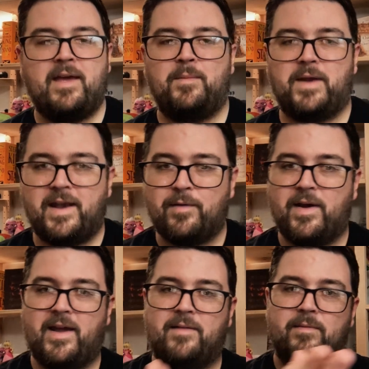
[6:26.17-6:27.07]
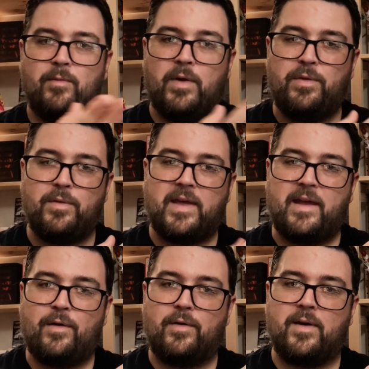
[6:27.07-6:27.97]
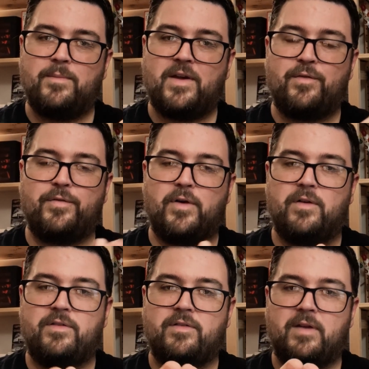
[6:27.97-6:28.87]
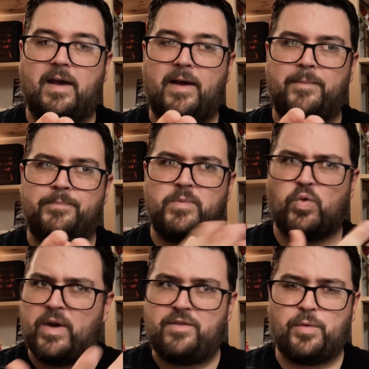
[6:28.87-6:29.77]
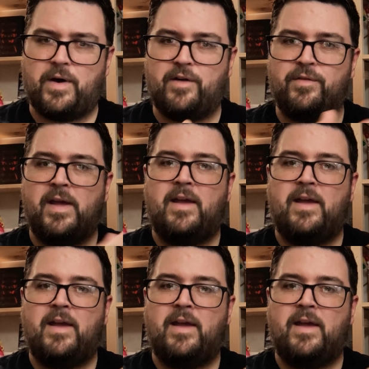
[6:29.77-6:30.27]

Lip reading: But anyway, Wind Through the Keyhole comes out first, 2012.